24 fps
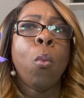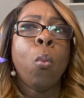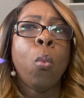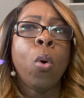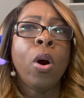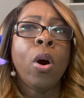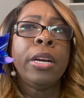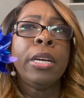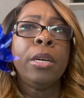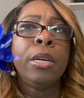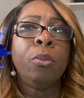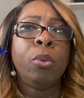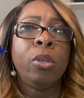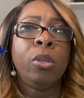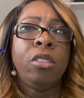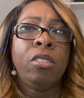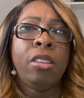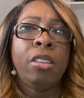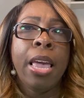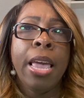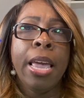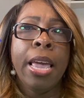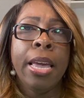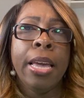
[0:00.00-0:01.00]
what it would
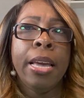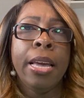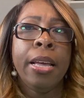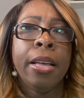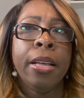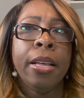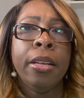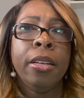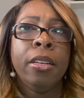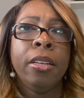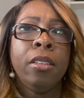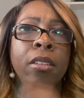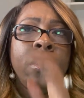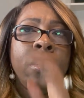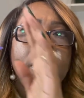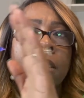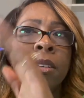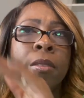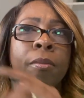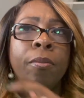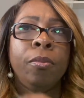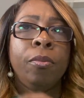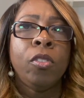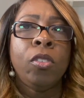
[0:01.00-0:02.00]
take
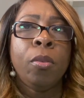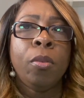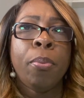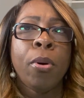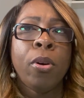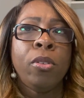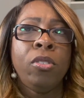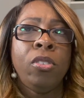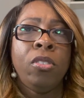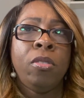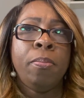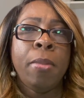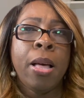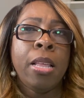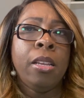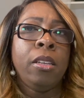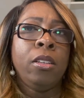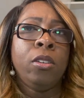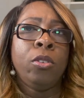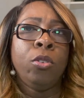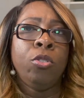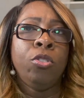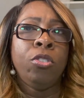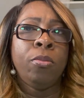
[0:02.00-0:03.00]
to purchase my
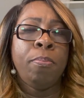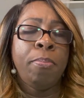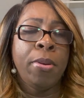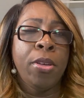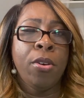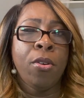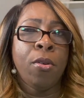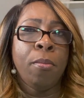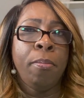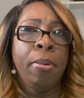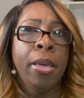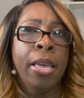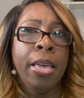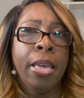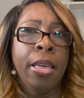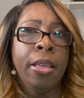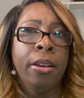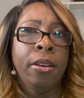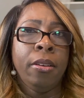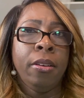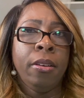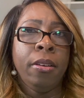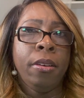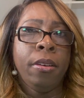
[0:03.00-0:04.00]
little spinner
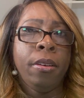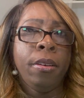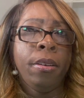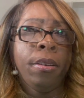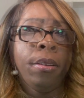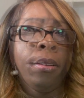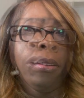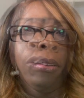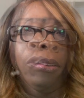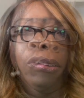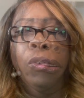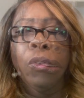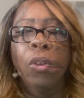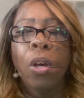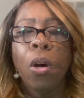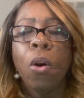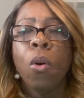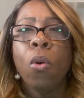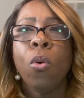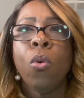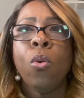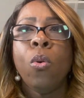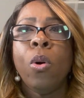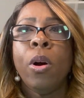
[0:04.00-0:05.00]
pen.
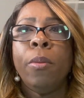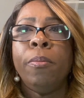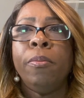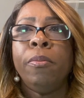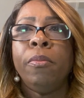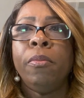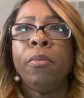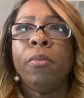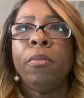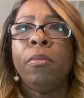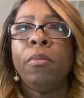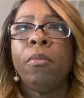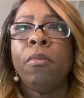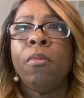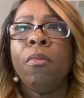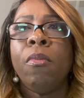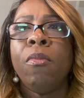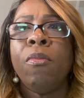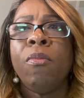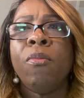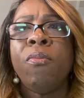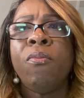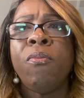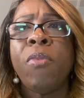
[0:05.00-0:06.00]
So
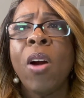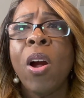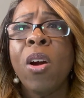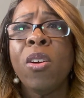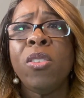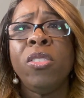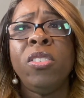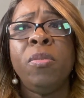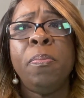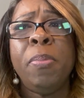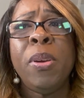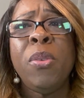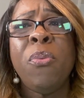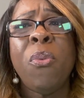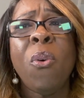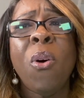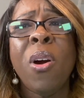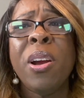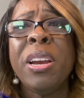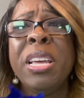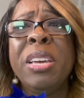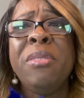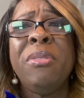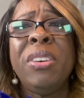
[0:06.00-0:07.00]
first,
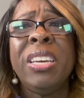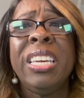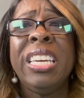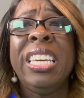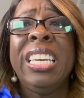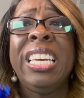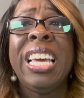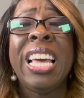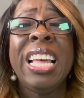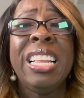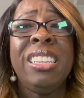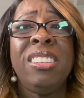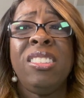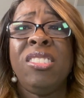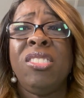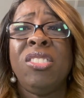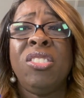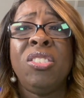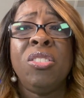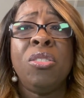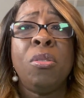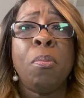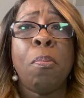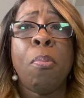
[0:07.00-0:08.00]
before it even
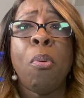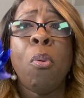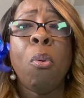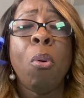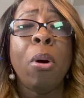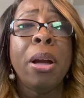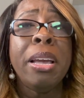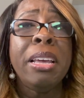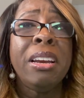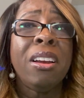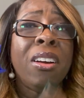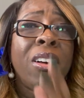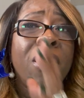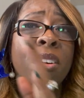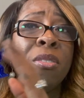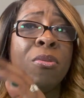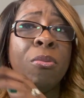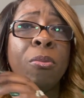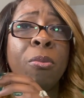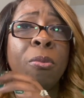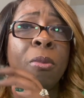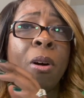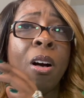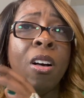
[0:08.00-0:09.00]
gets to the point
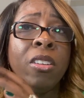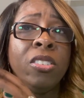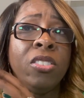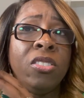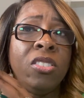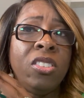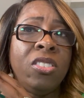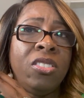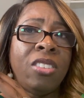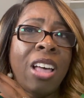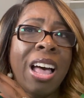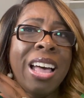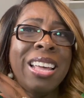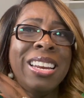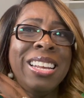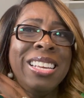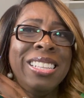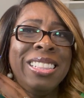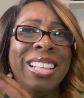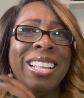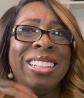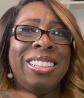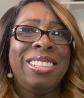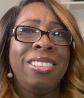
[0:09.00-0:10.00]
of us
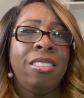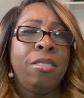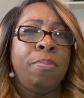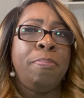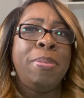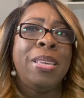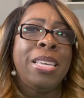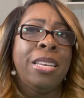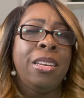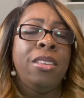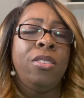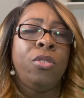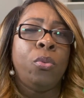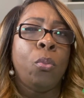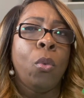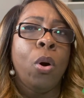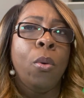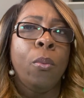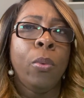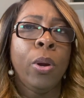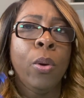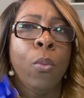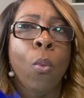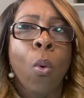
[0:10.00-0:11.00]
deciding that this pen is
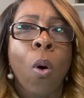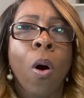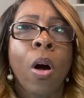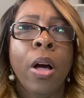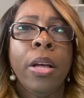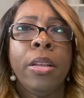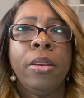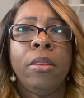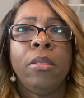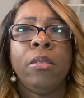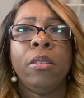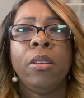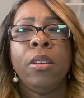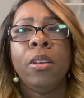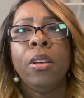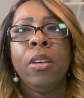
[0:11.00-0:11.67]
what we want,